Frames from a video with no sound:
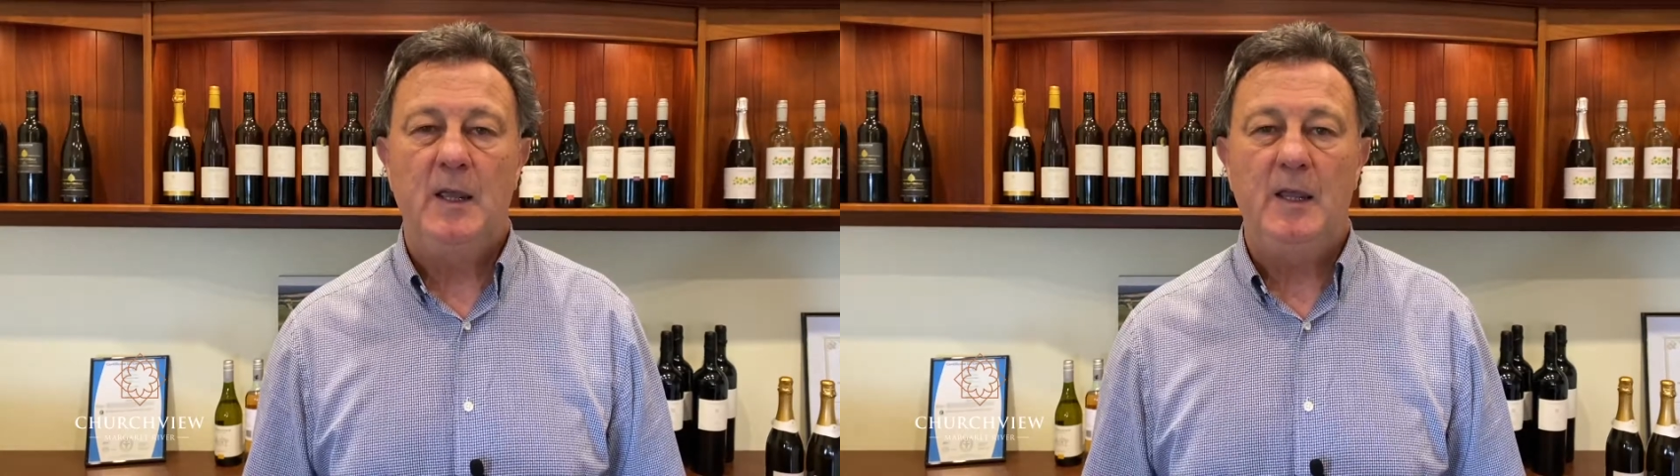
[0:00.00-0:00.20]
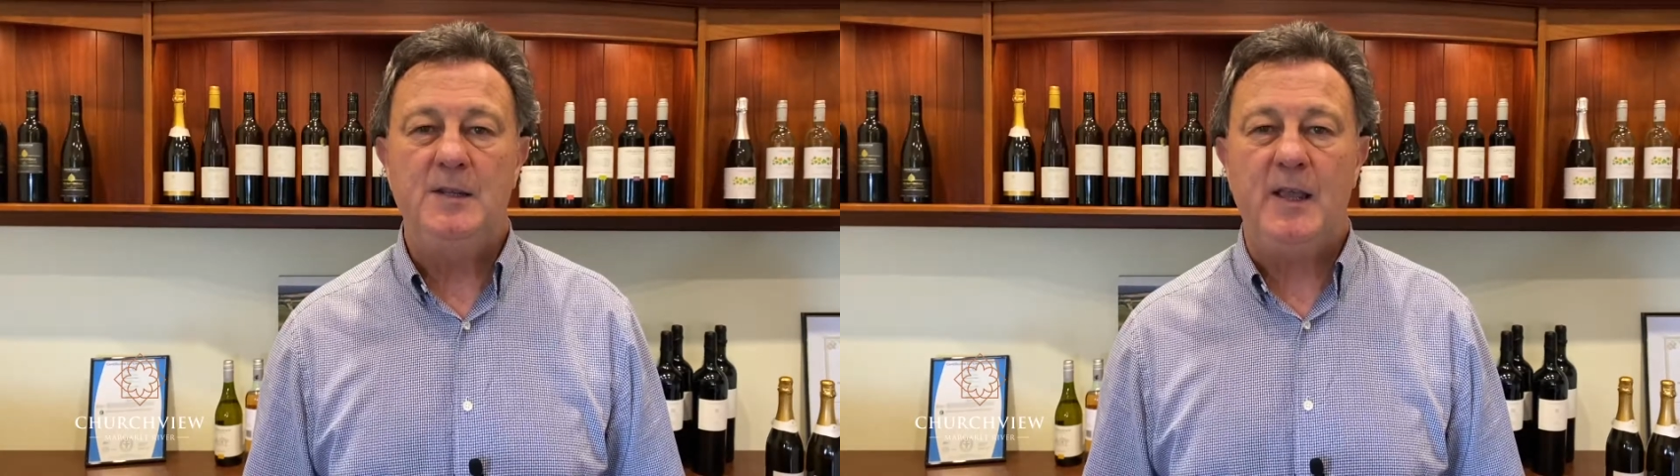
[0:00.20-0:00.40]

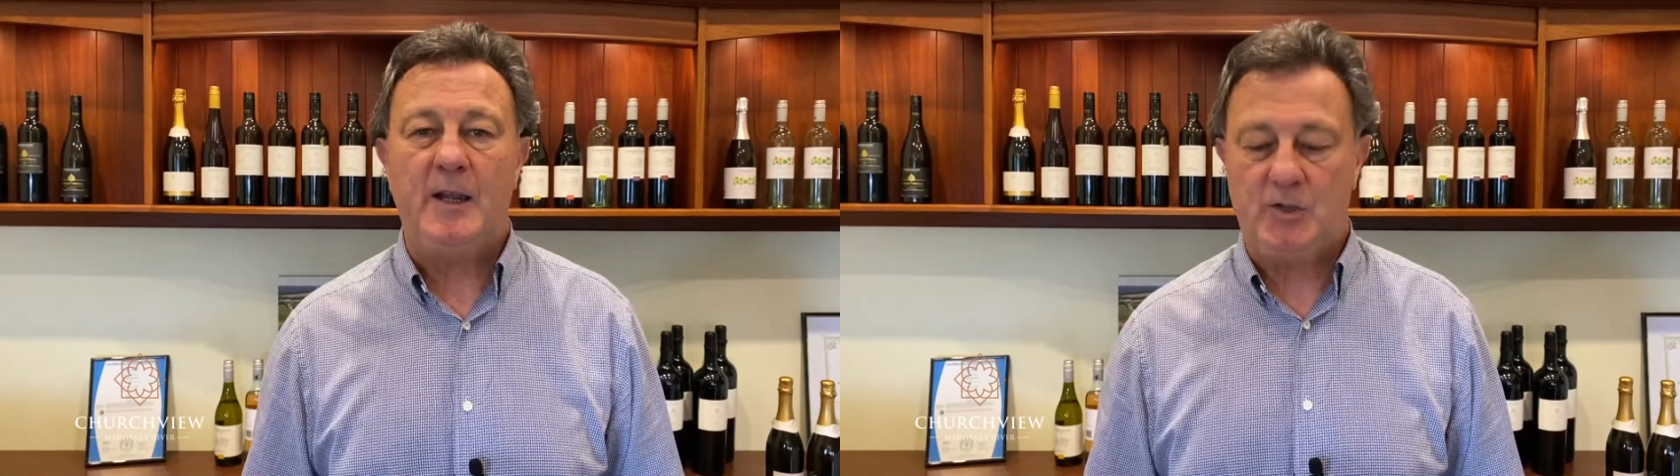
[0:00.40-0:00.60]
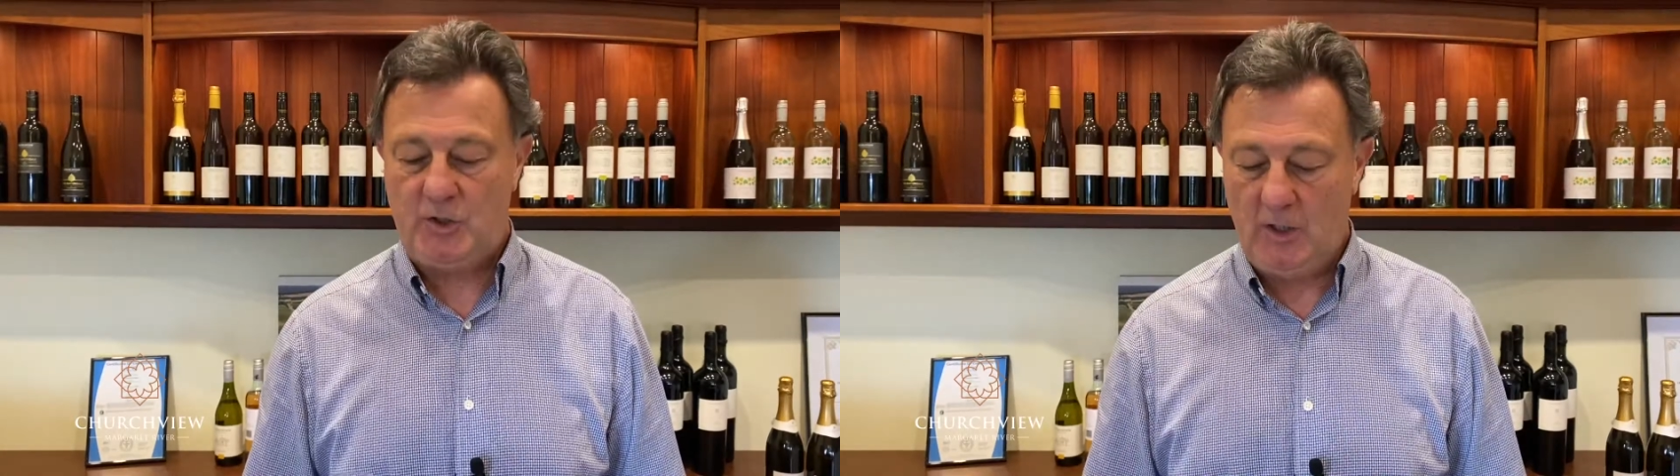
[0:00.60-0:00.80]
is
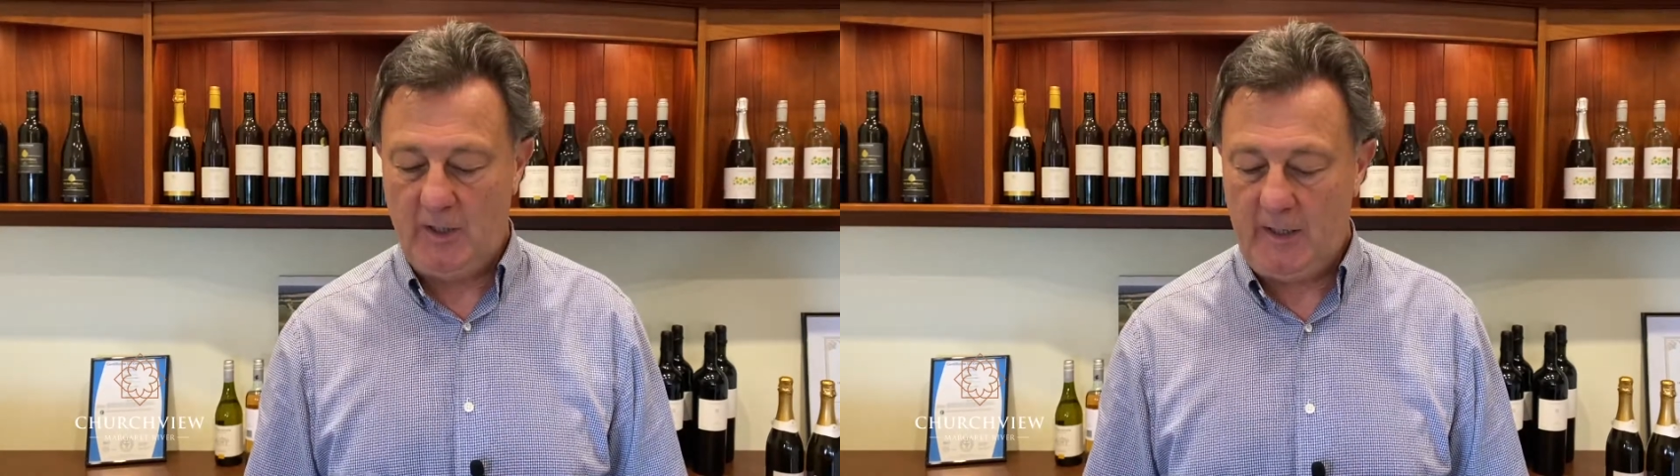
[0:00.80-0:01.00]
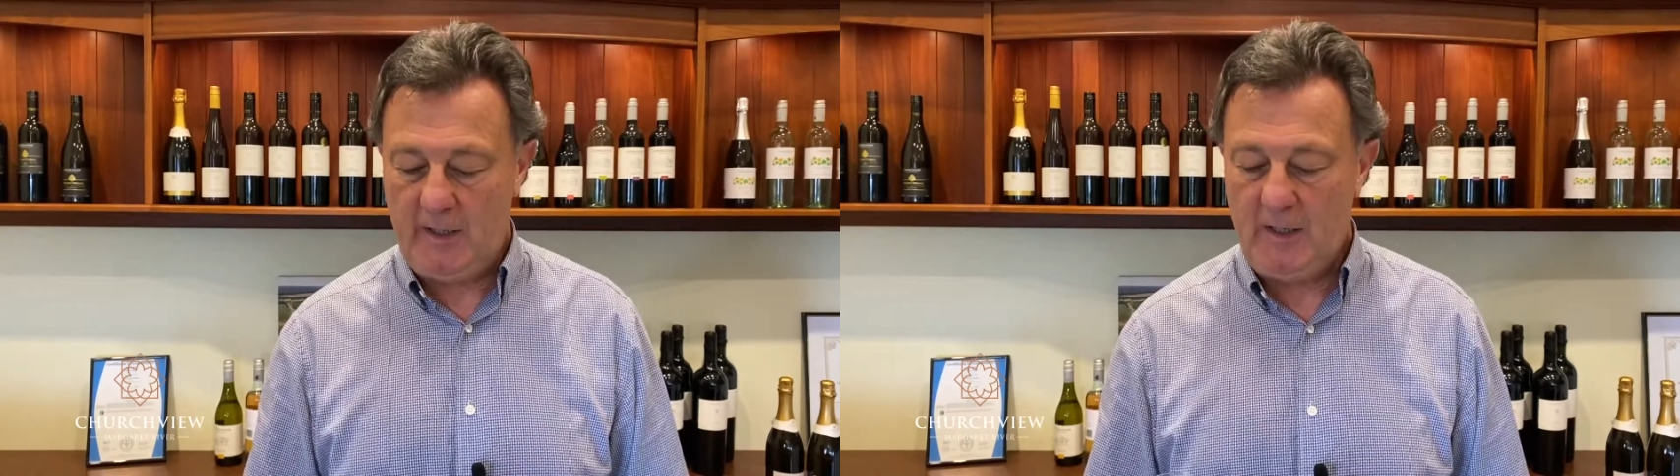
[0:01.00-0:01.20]

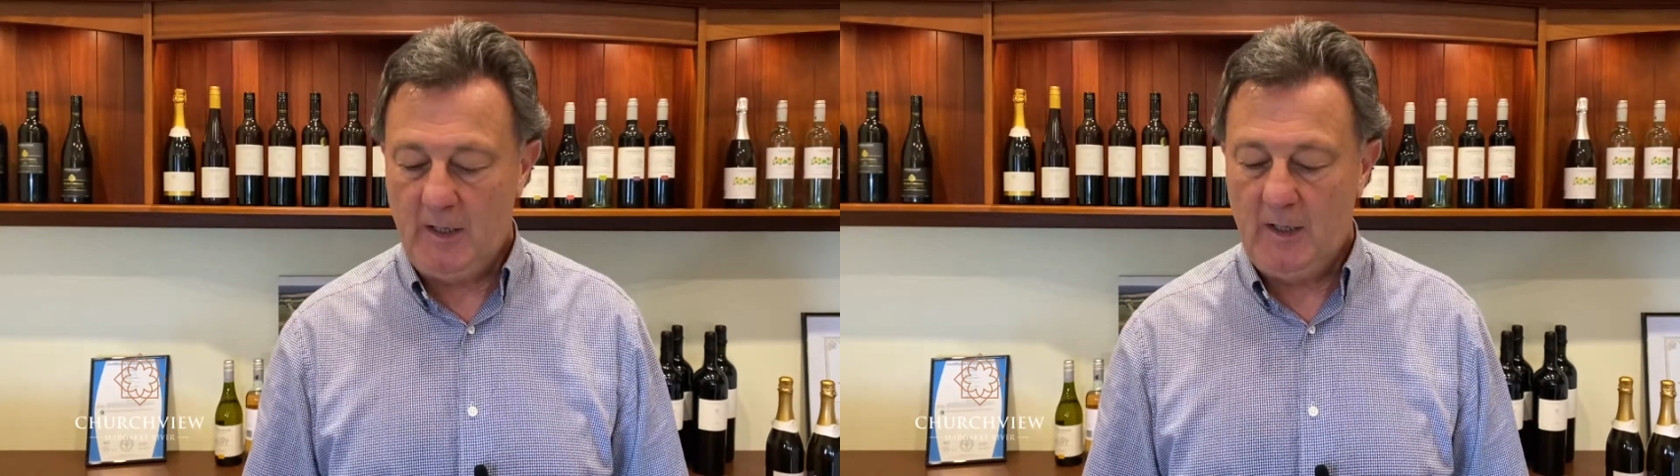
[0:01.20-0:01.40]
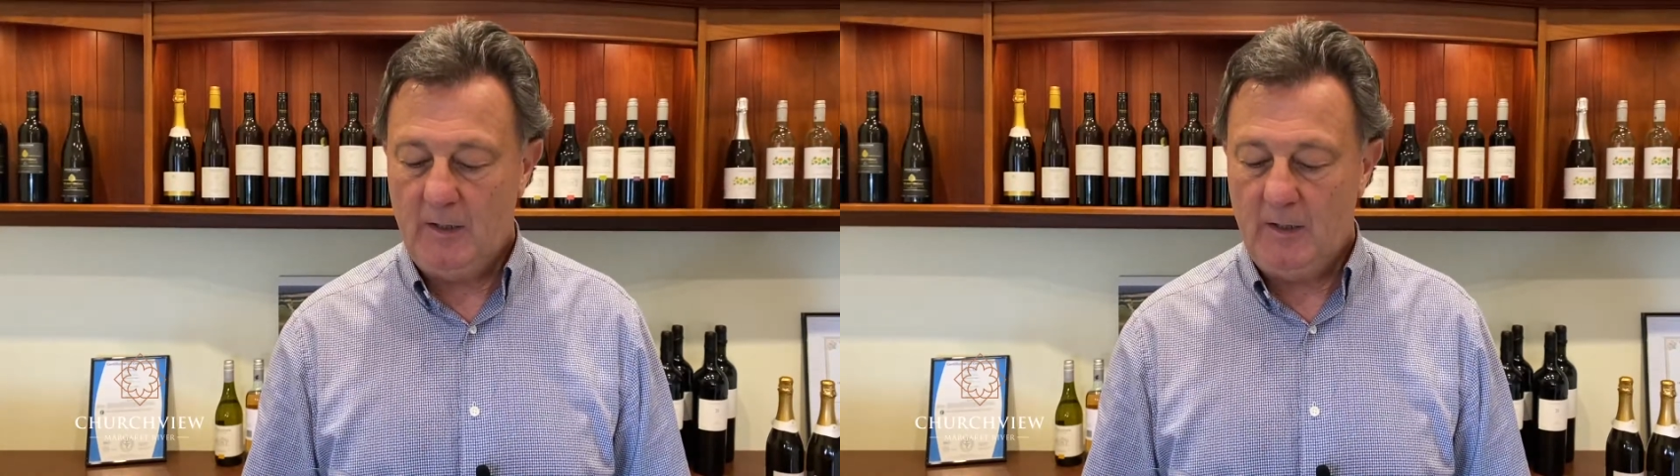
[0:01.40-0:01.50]
actually